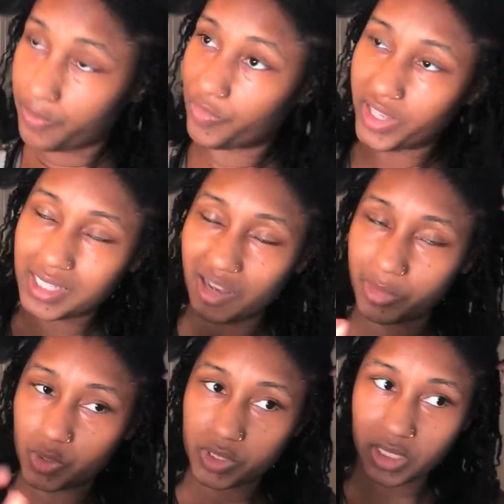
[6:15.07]
And that's how I've
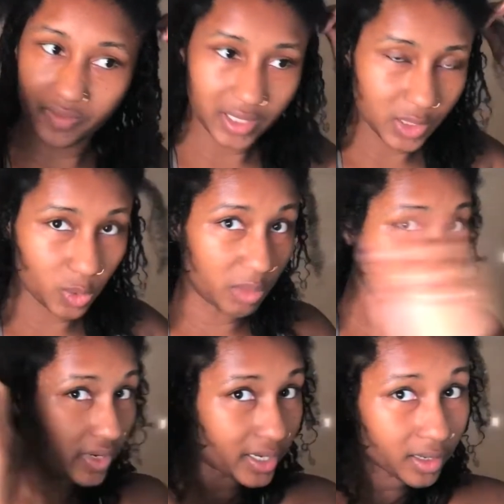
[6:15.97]
been twisting everything. So when I'm
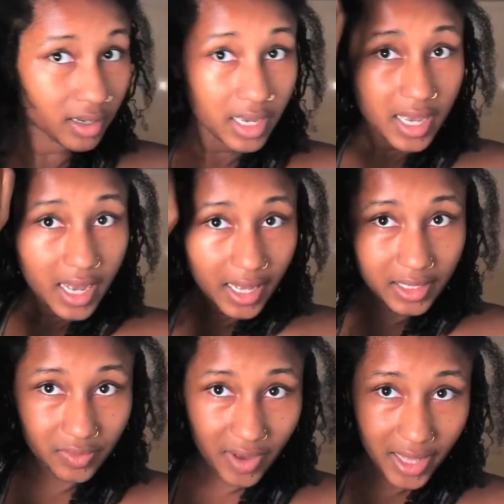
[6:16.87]
over here, I
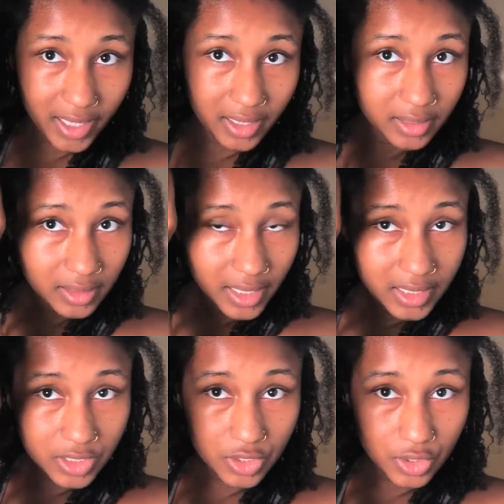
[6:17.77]
divide it
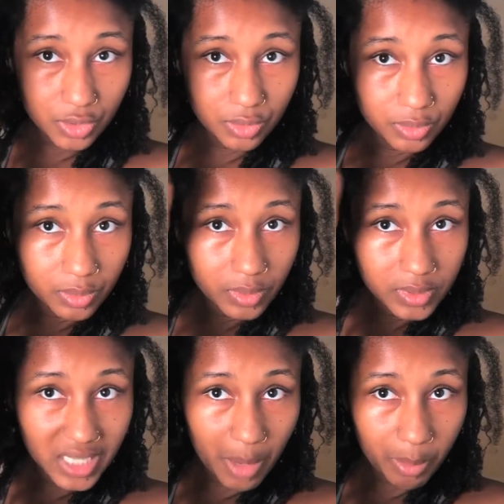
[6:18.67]
into two,
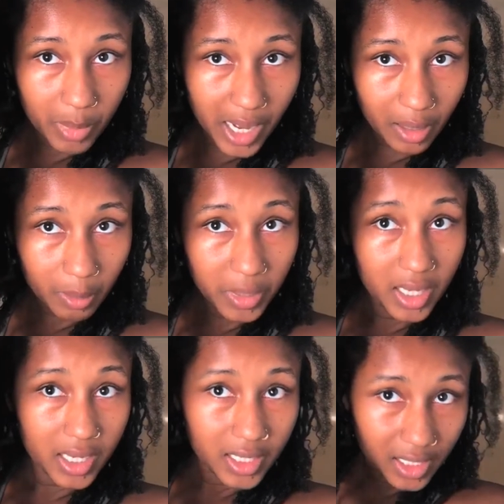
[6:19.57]
top and bottom,
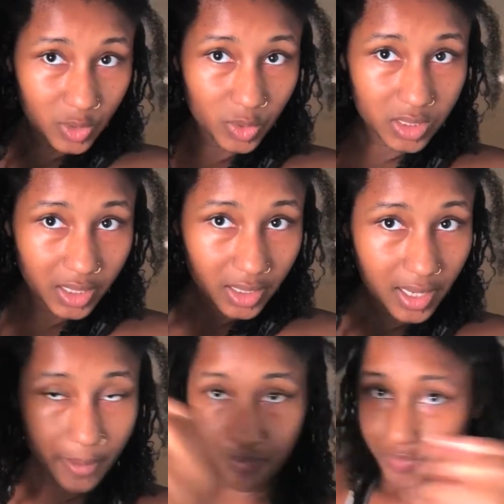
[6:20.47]
and I twist like
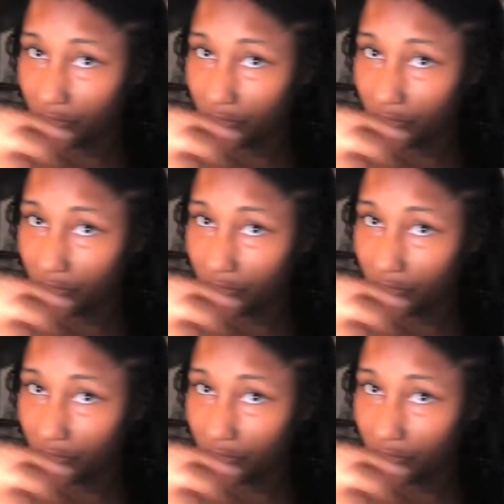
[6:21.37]
that.